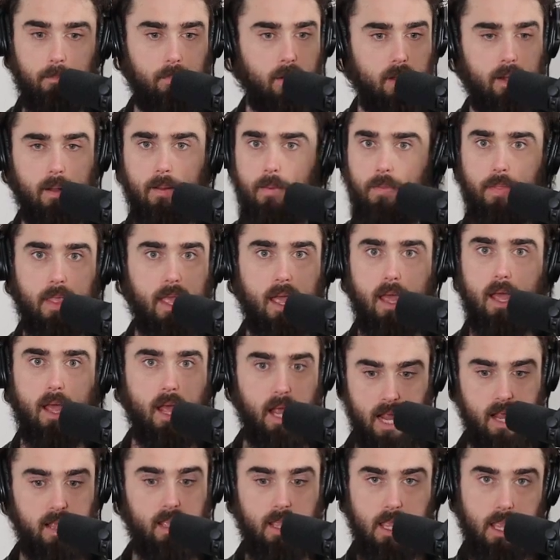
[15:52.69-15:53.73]
But
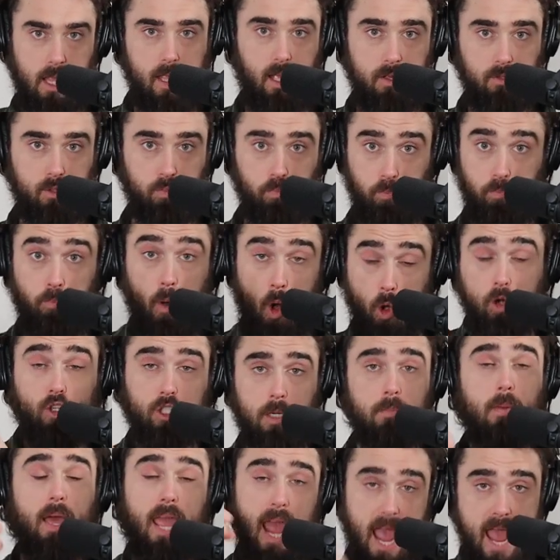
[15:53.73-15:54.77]
he's
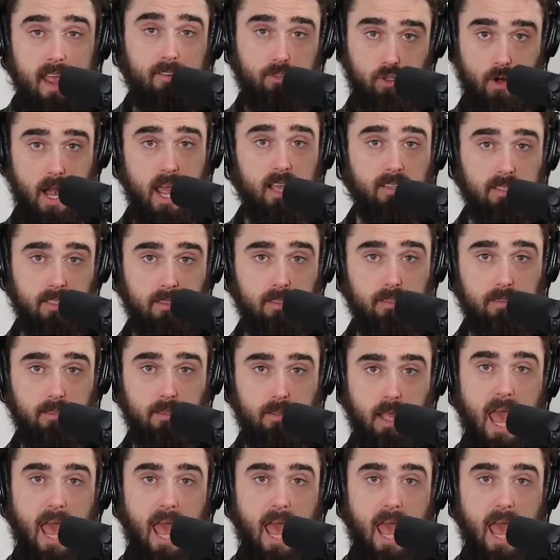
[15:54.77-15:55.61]
punching my headrest.